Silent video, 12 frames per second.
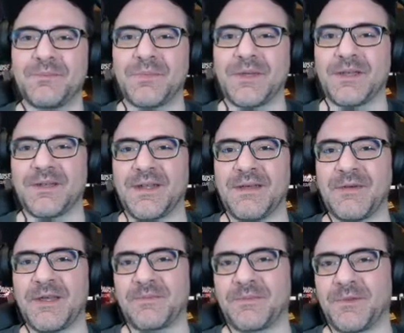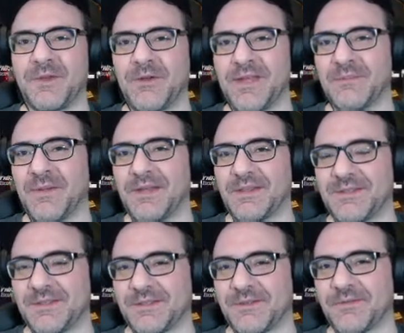But I might go ahead and buy the
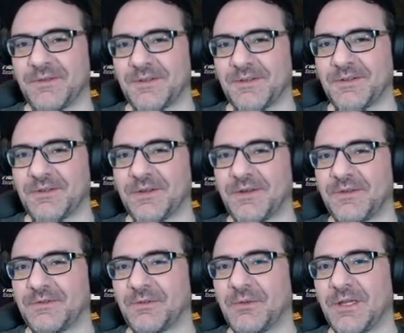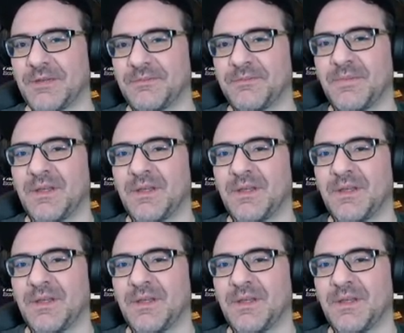digital version so I don't have to wait.